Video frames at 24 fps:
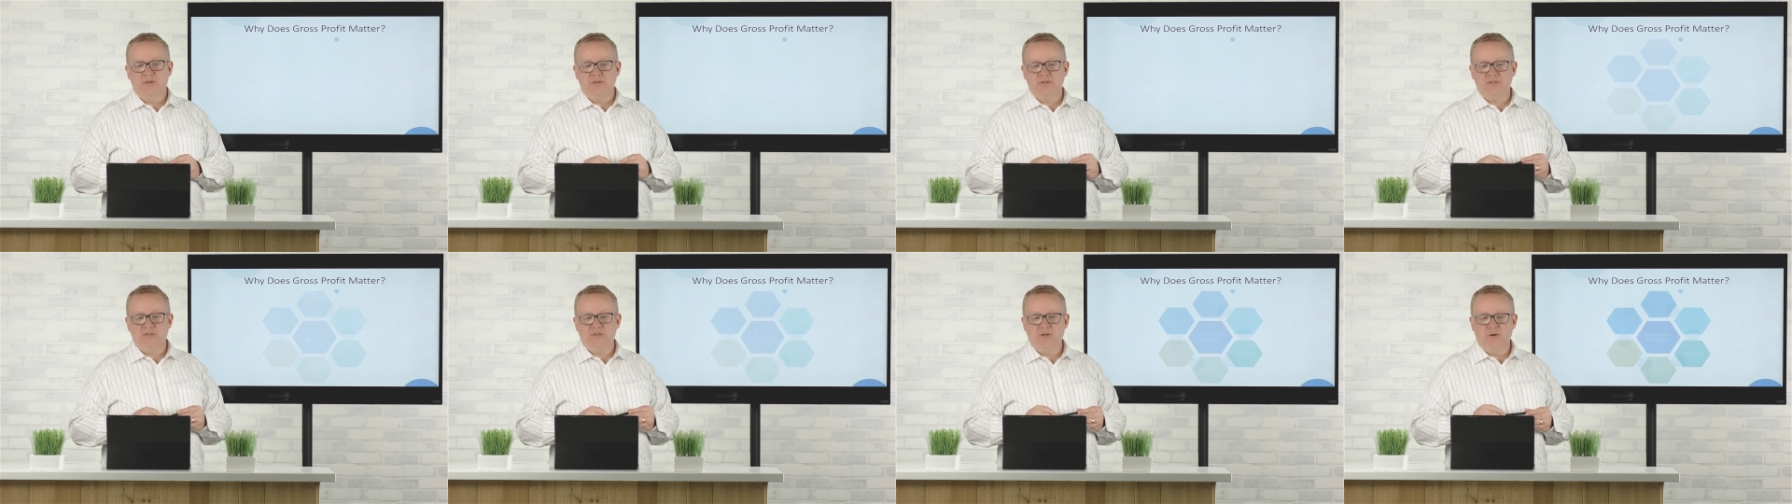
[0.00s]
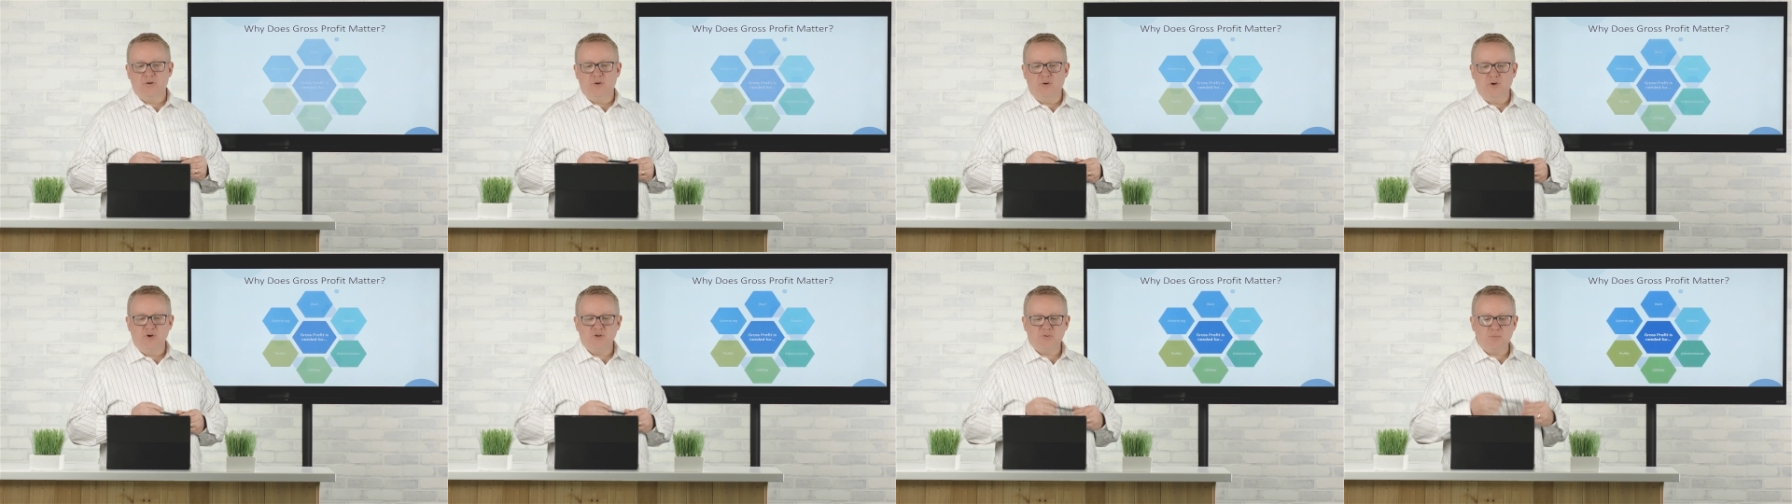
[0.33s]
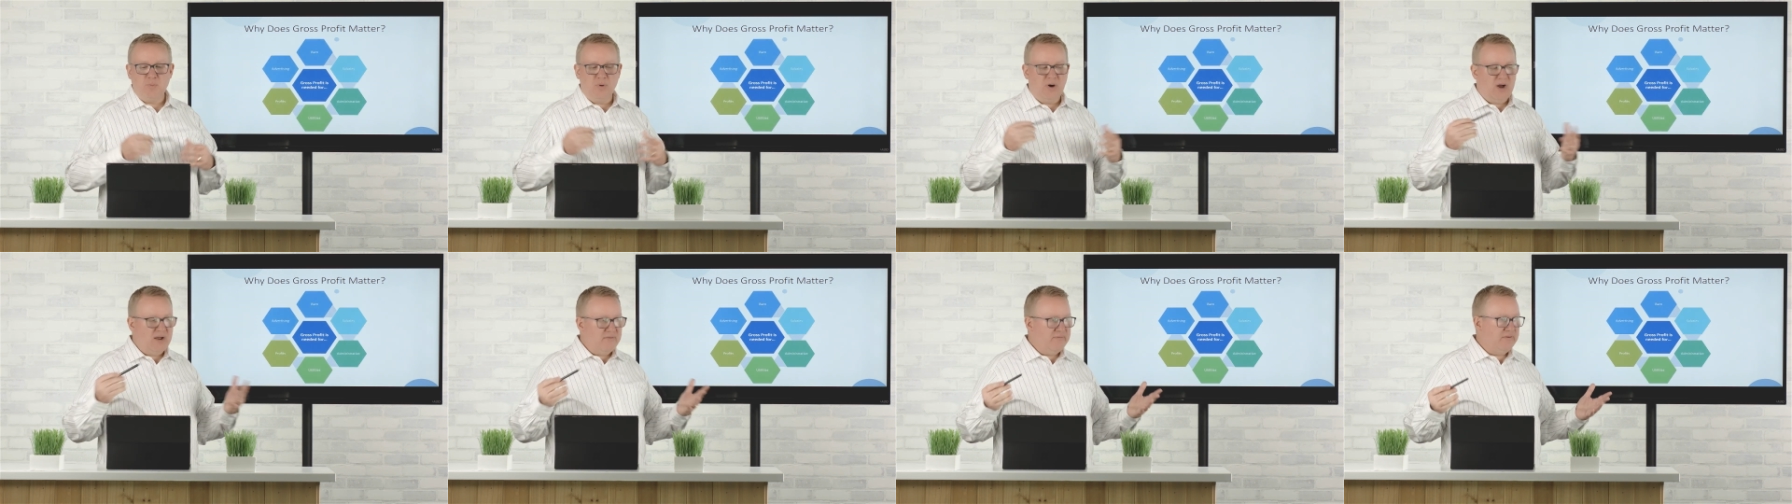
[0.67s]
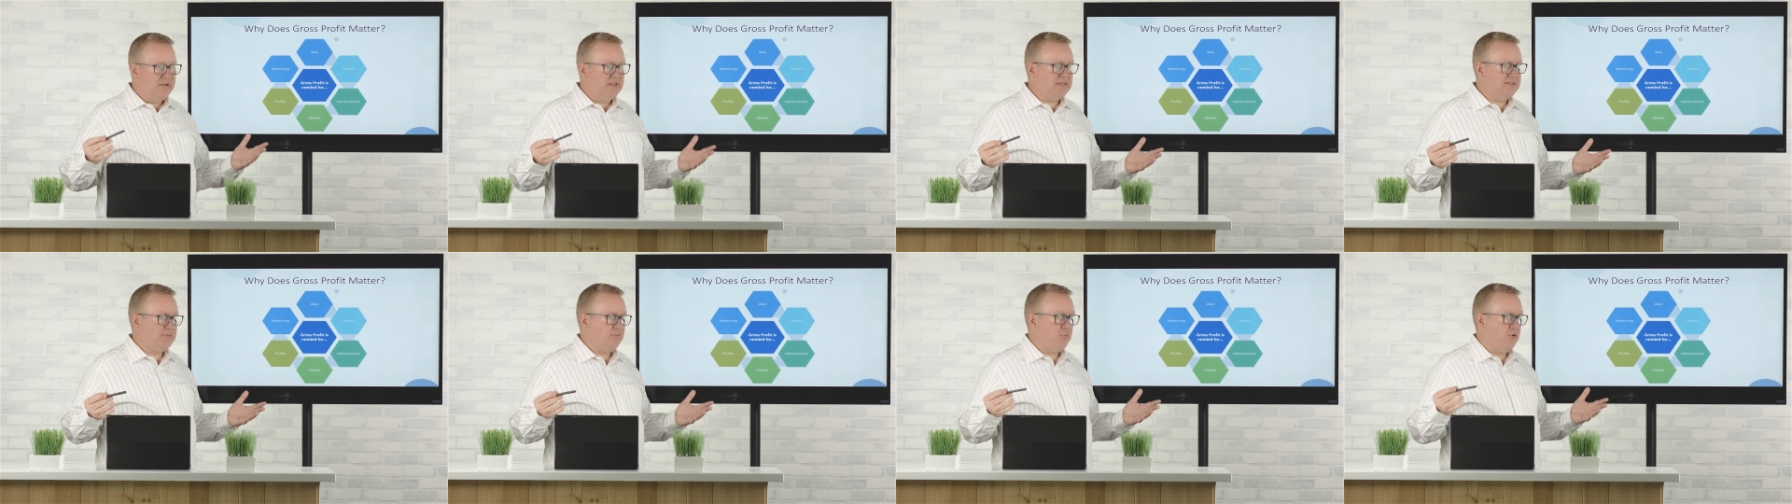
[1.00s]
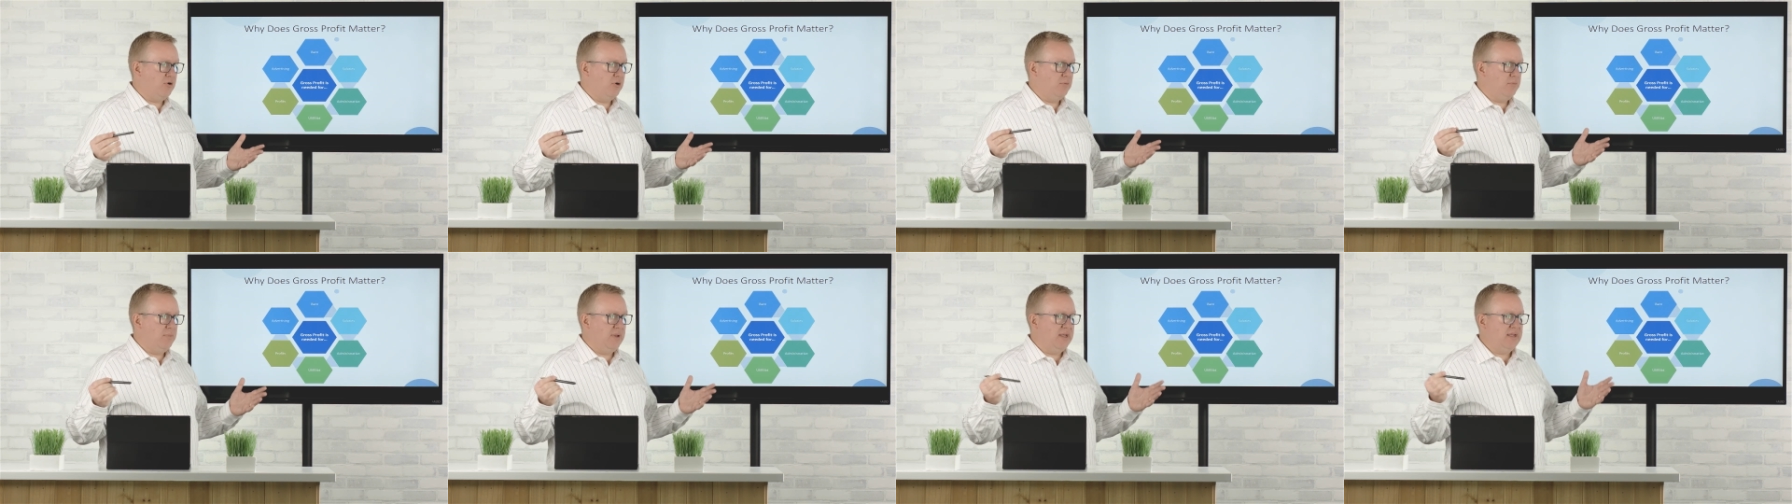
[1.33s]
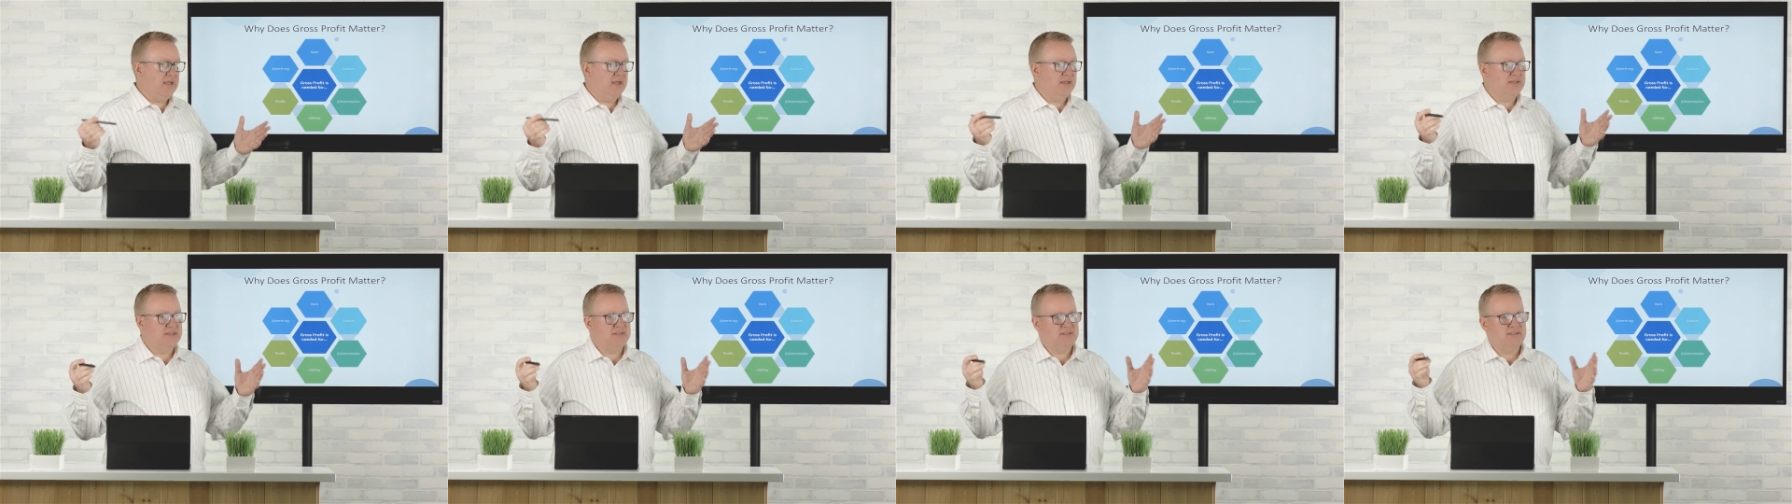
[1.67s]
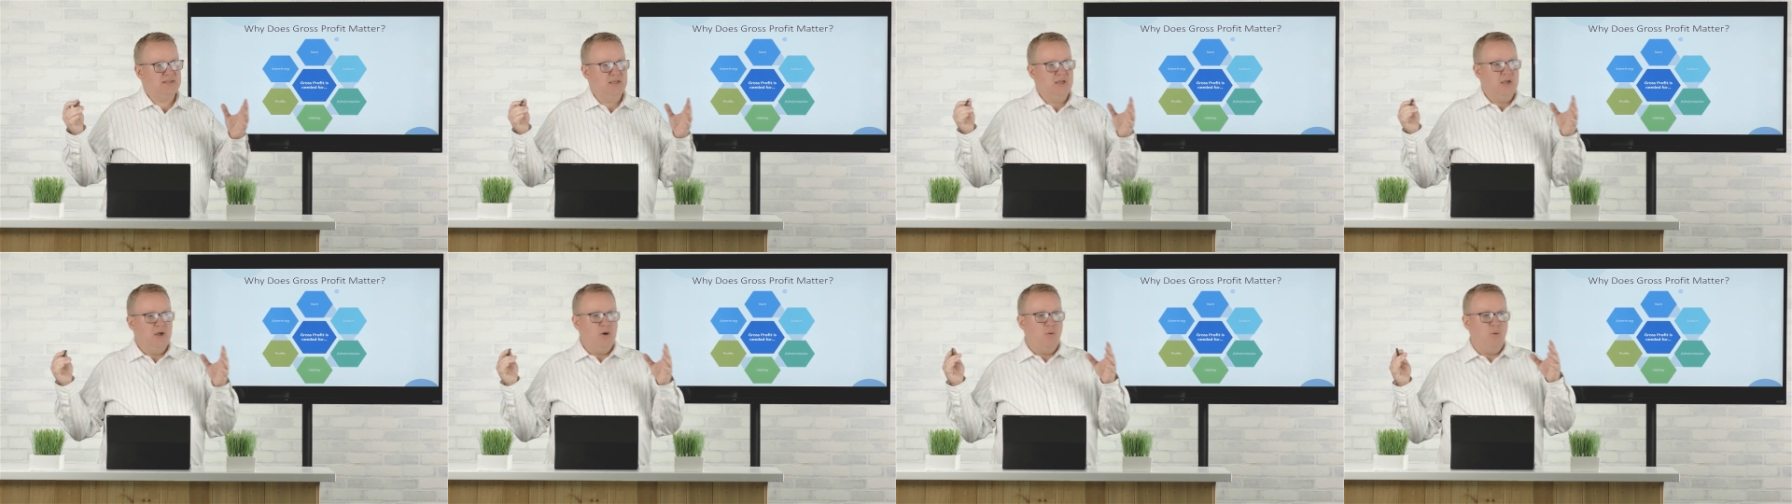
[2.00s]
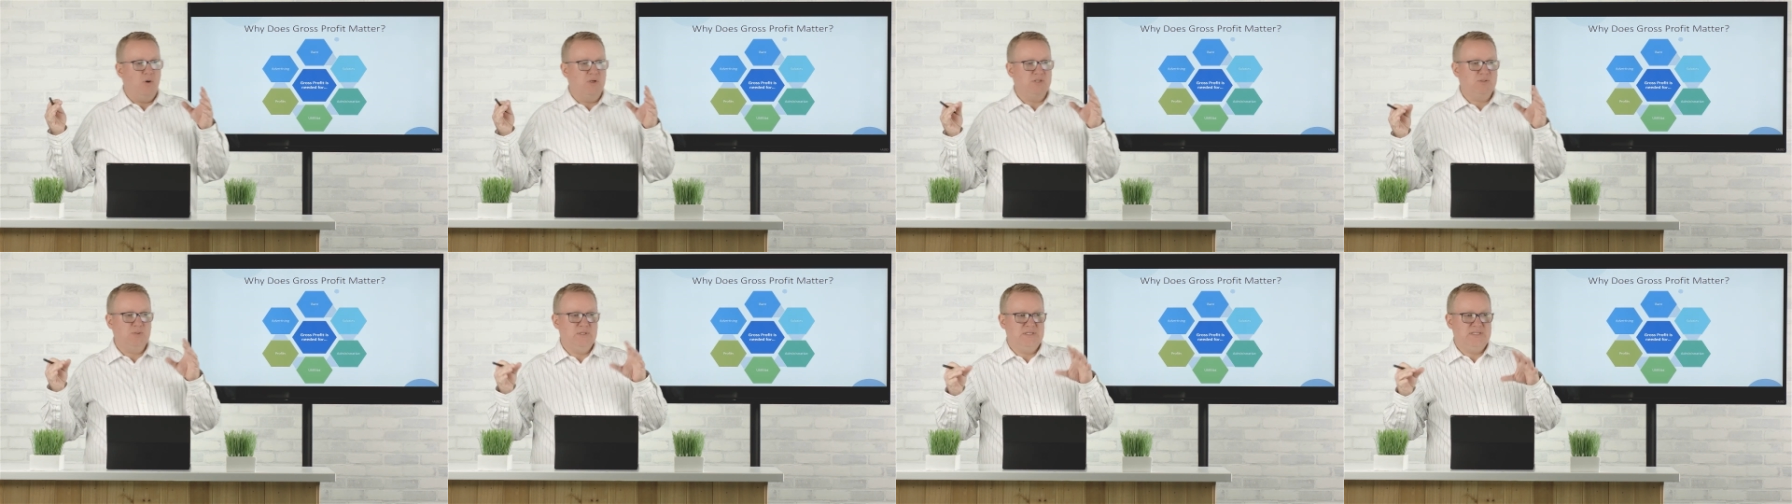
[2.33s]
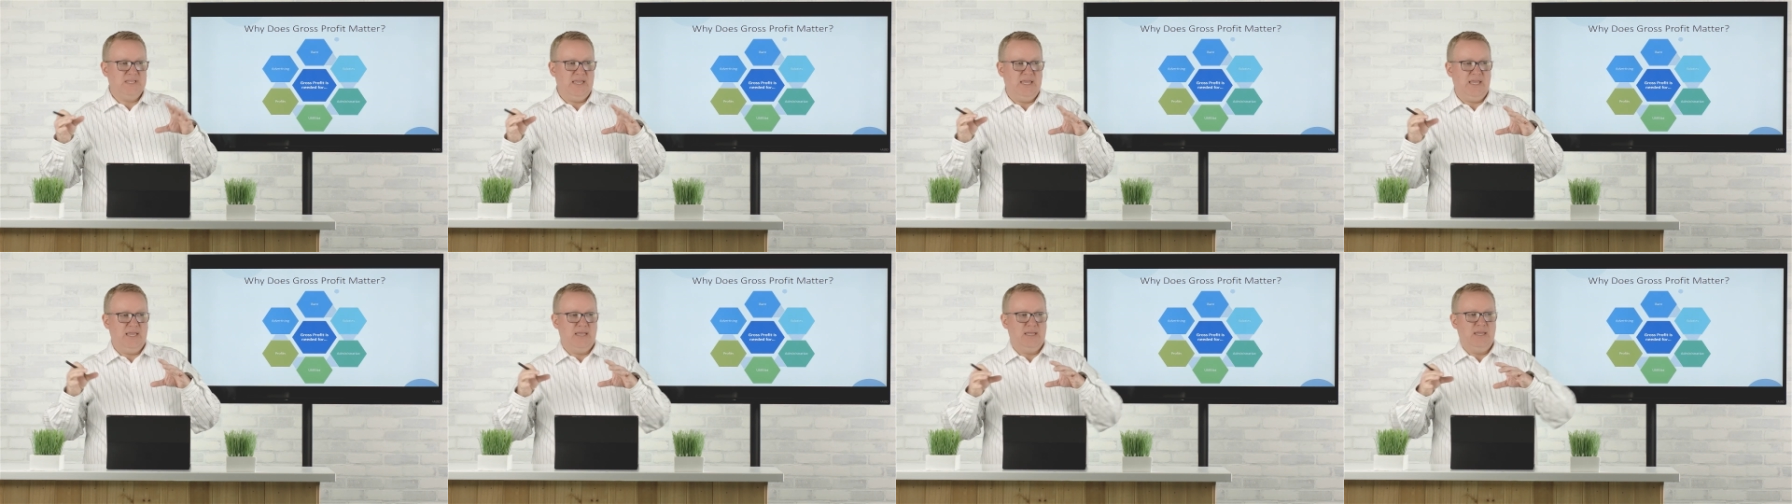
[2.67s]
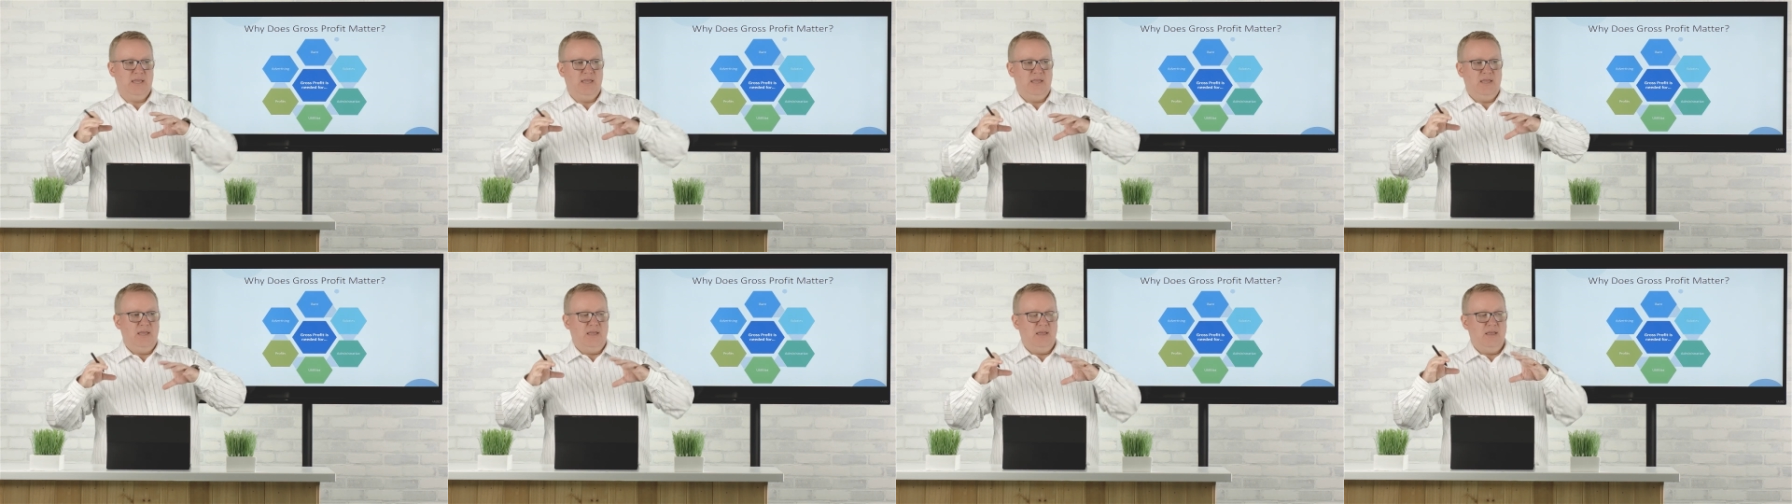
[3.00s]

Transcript: So gross profit is important because once we take